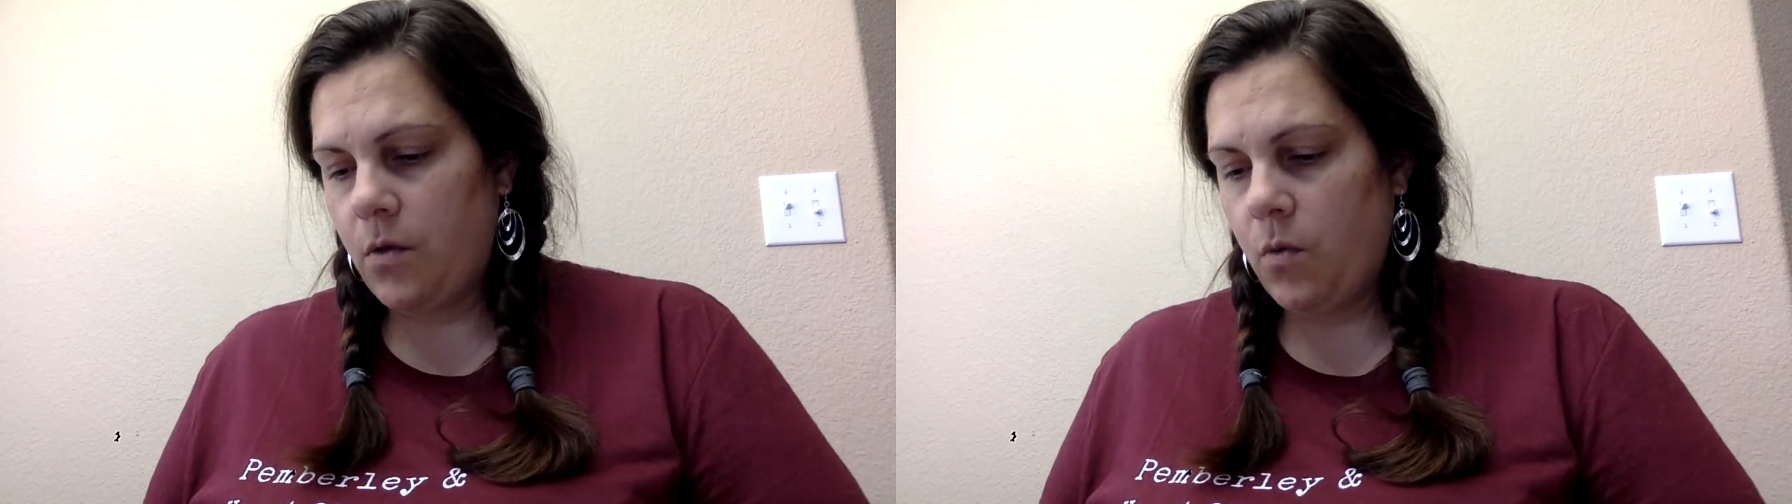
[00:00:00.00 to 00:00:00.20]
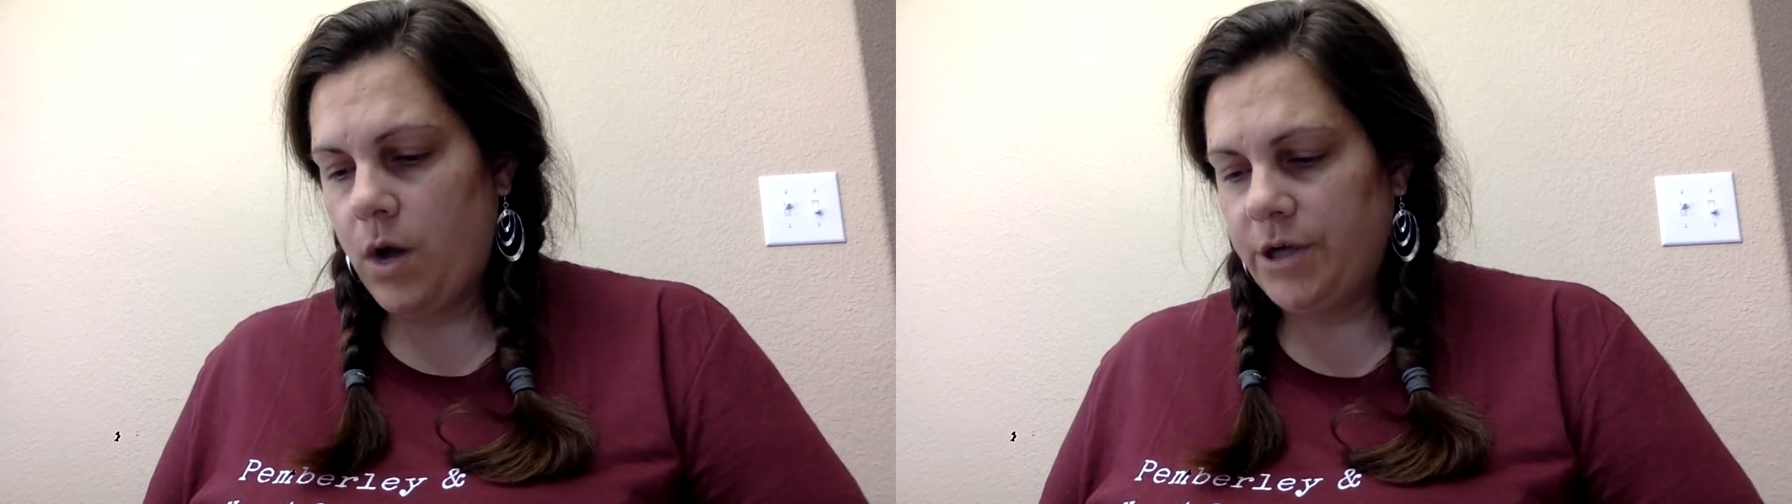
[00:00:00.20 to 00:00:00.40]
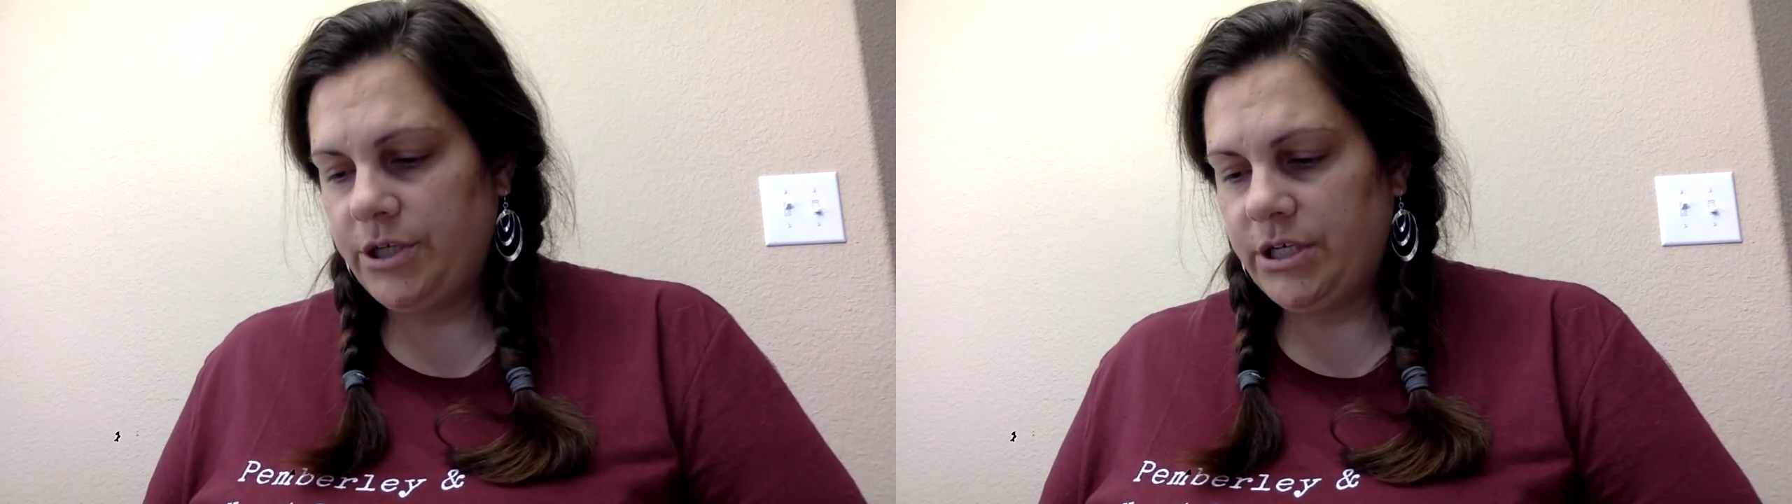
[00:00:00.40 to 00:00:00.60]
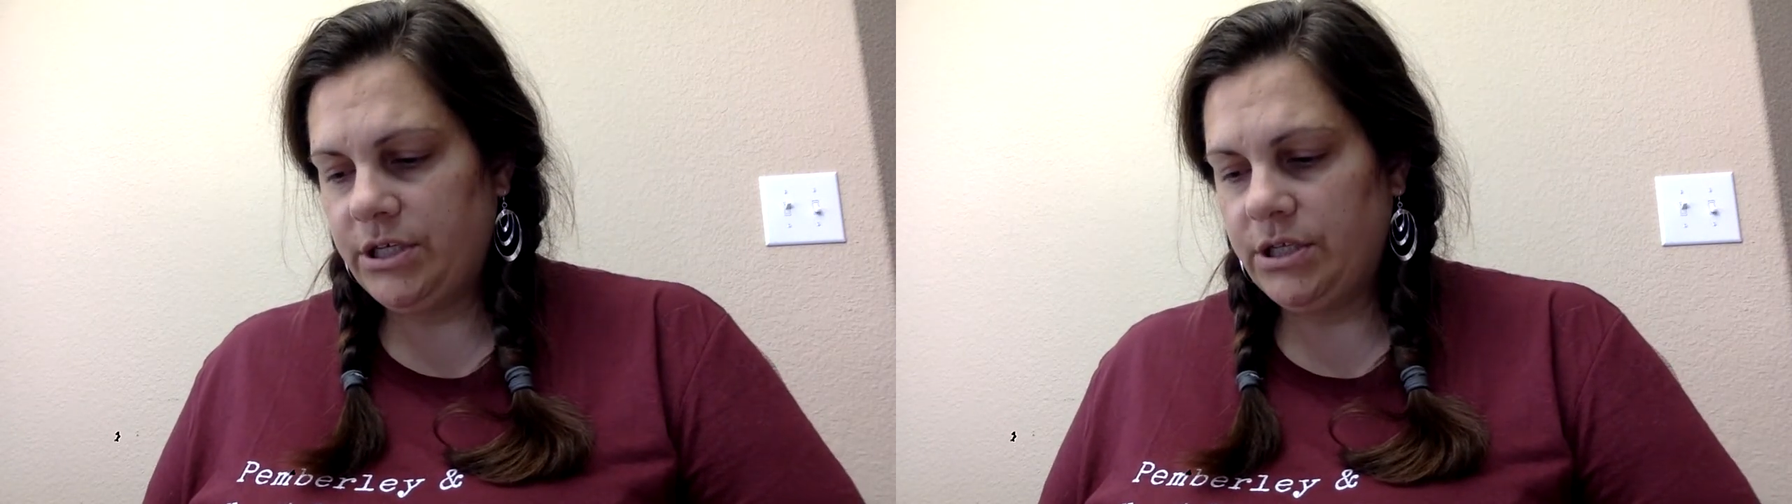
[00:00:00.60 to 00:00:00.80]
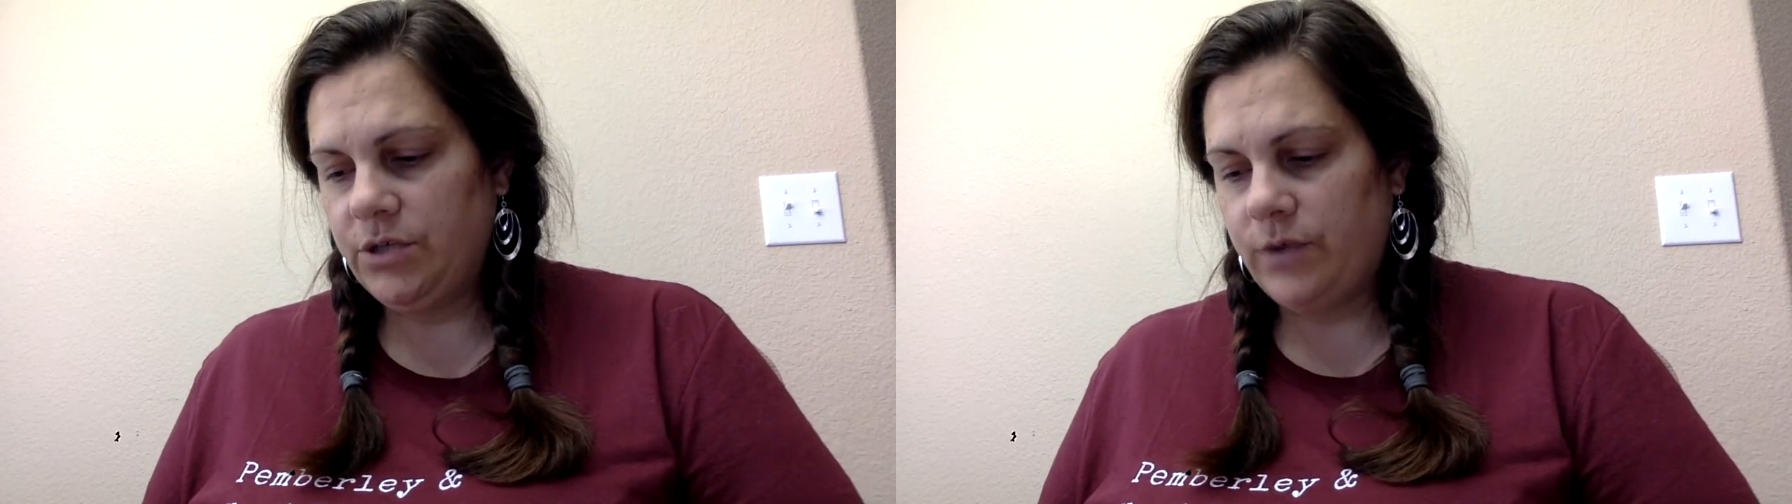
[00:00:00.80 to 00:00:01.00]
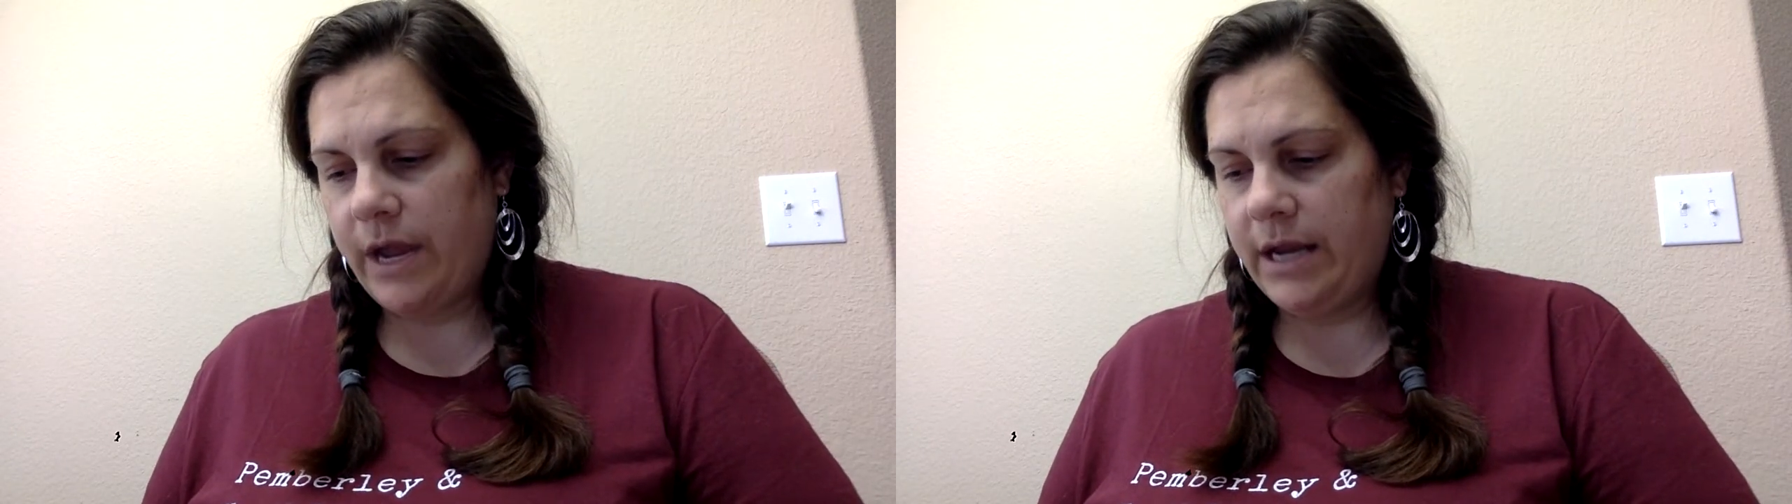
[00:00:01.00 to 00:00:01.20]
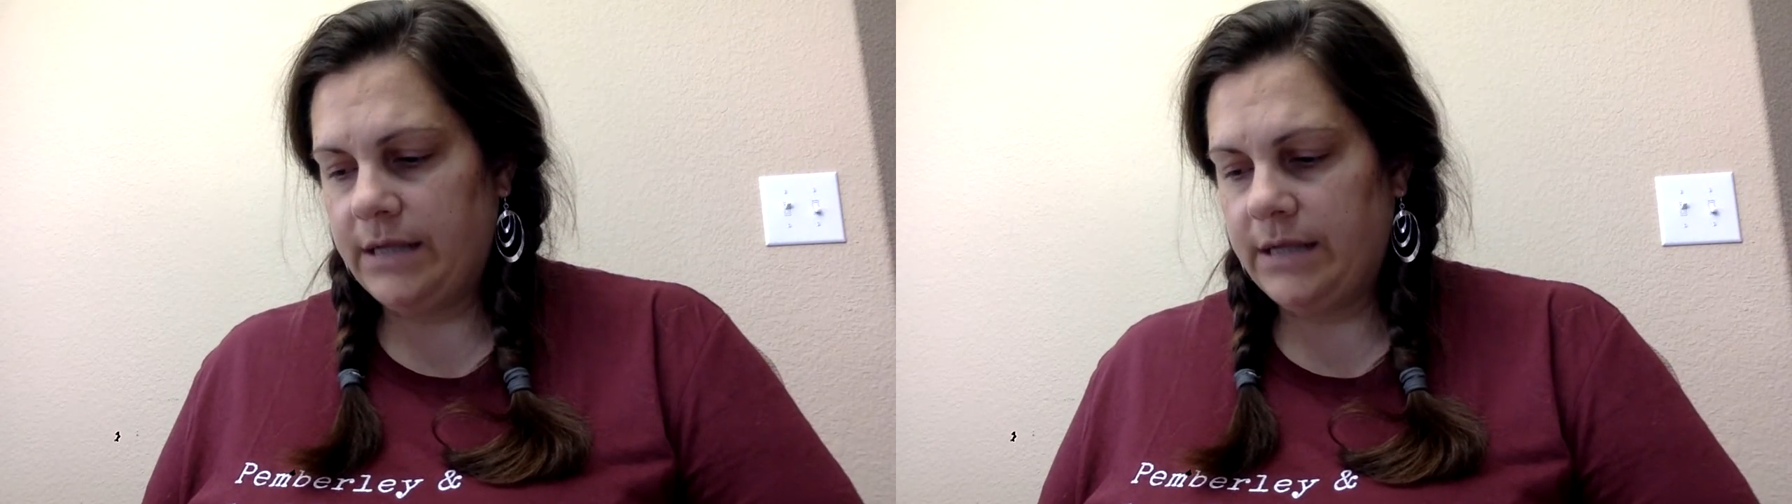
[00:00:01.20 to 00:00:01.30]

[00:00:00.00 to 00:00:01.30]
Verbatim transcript: washed into the drain